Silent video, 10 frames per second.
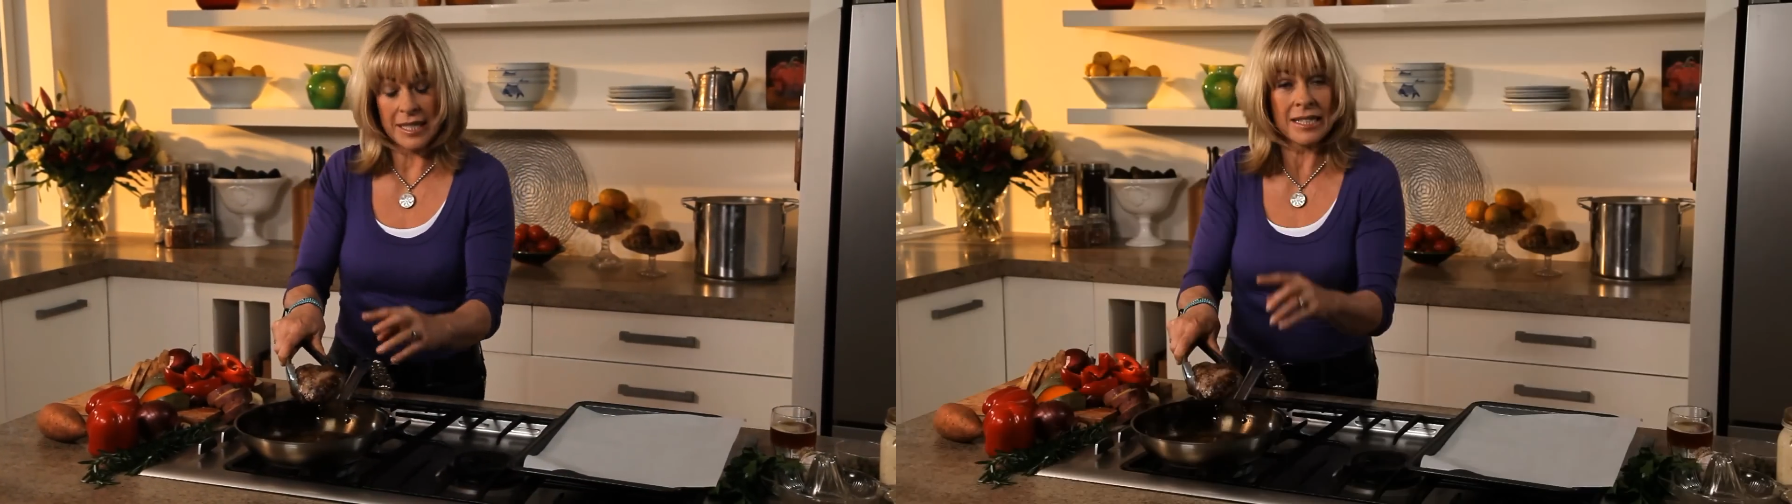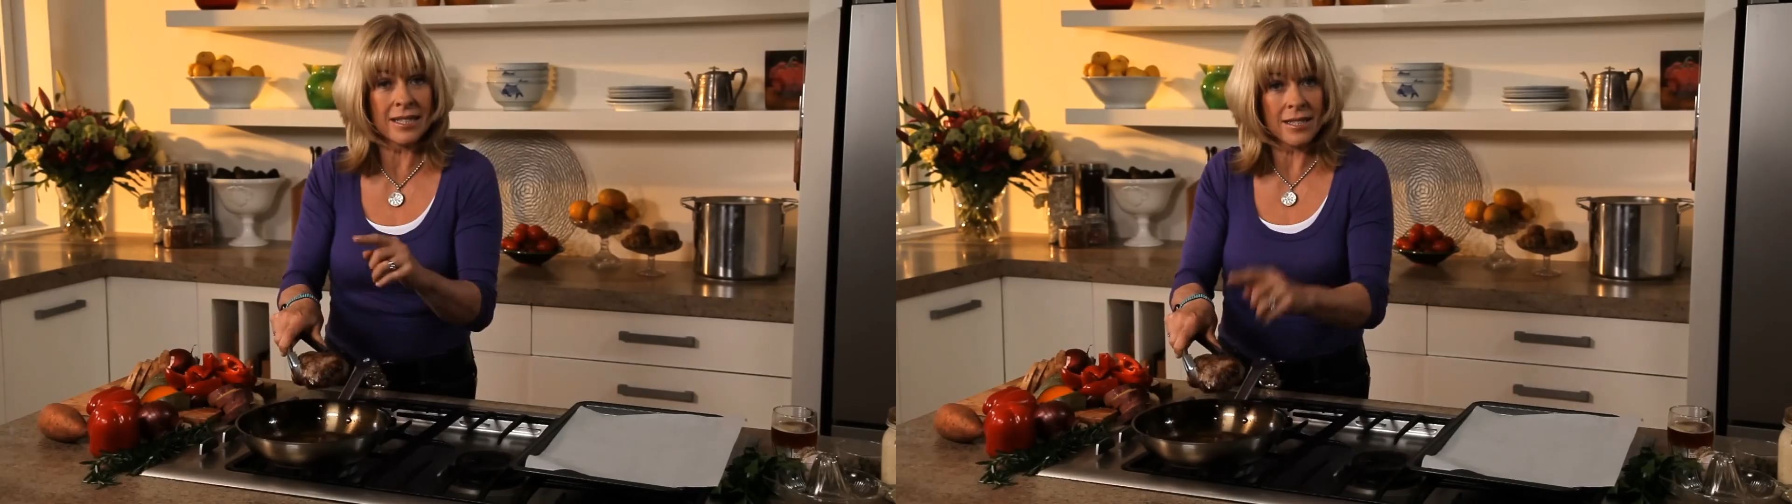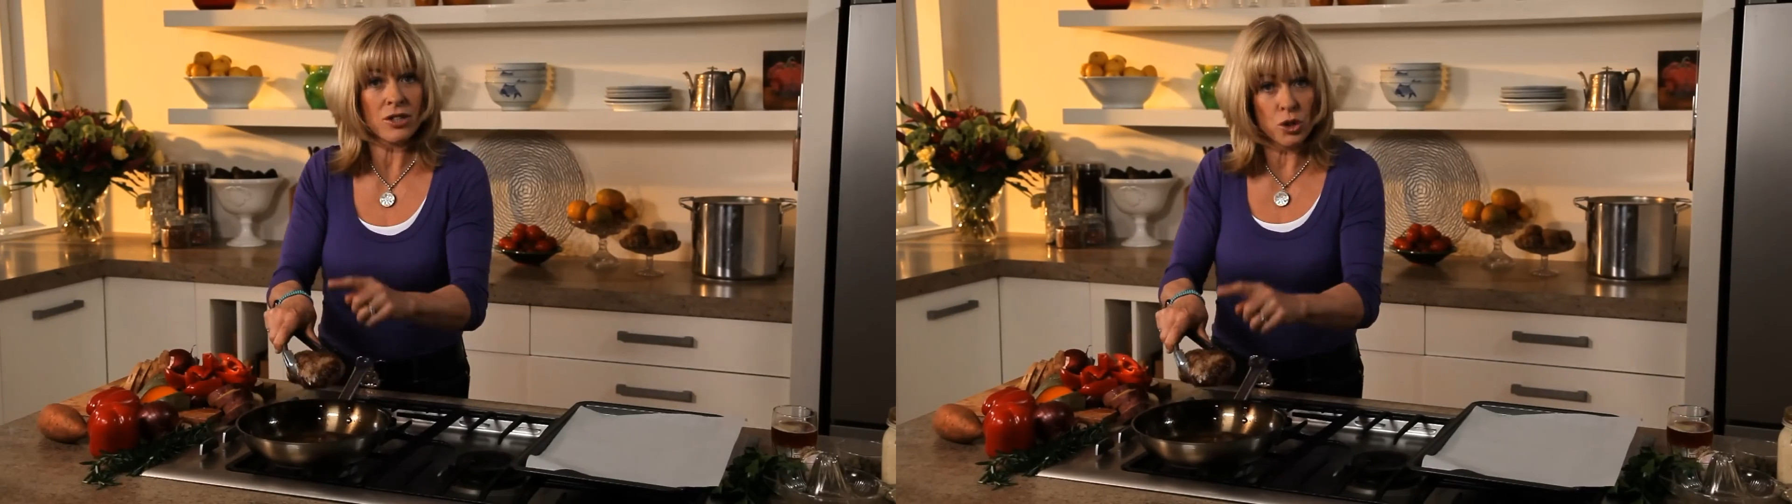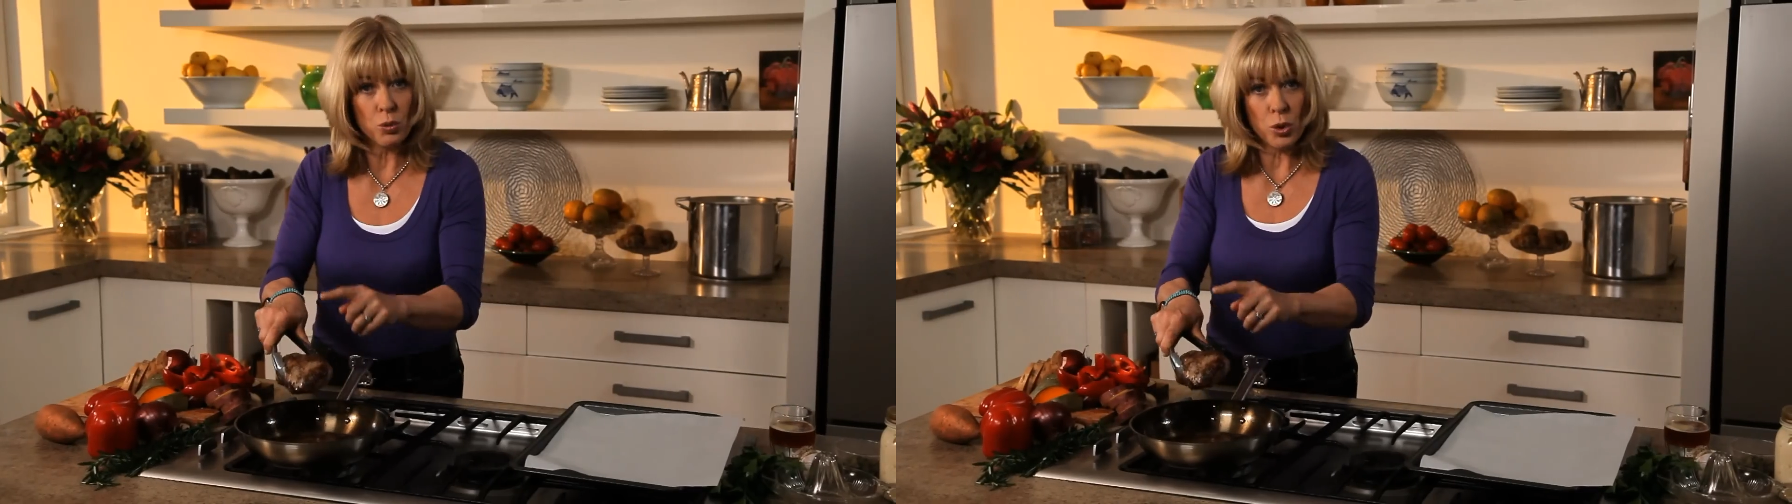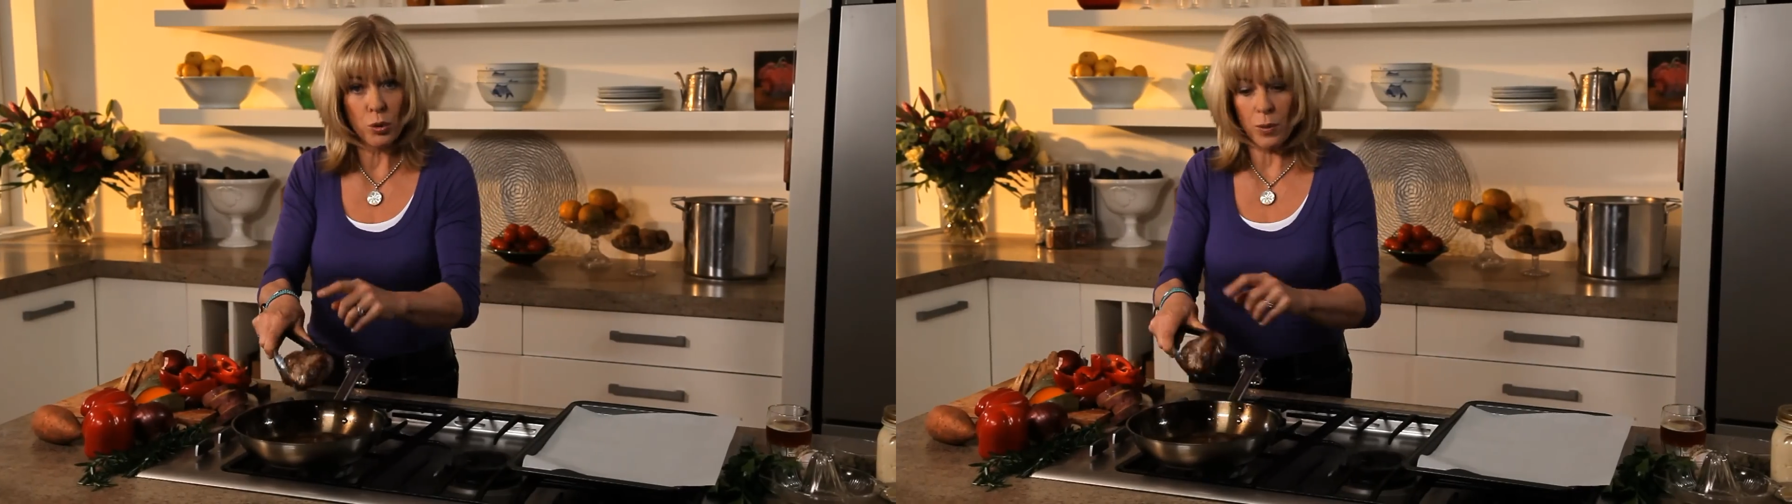It's such a
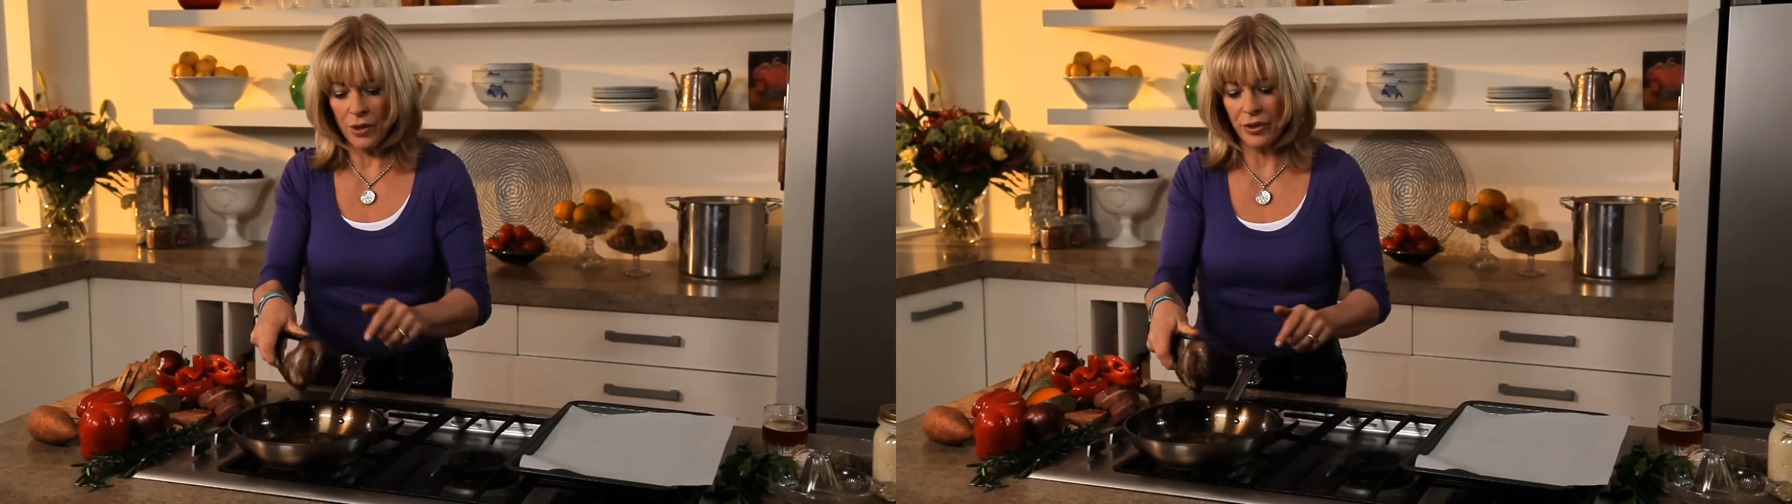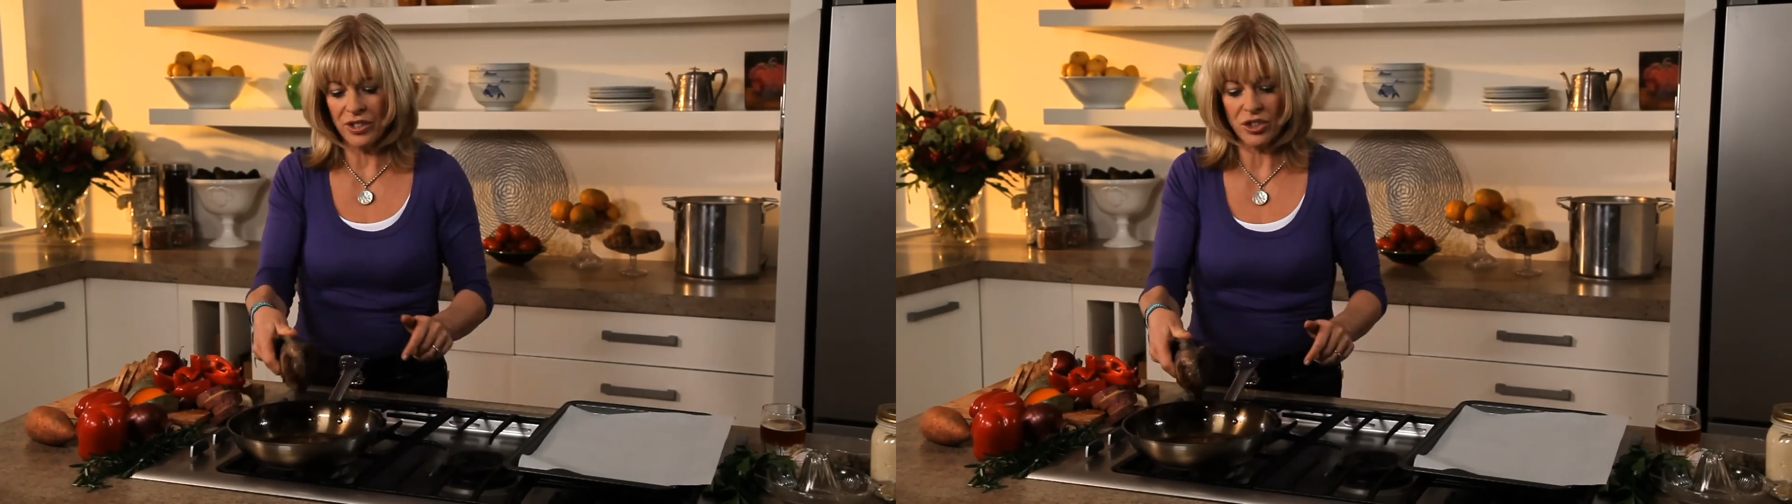worthwhile thing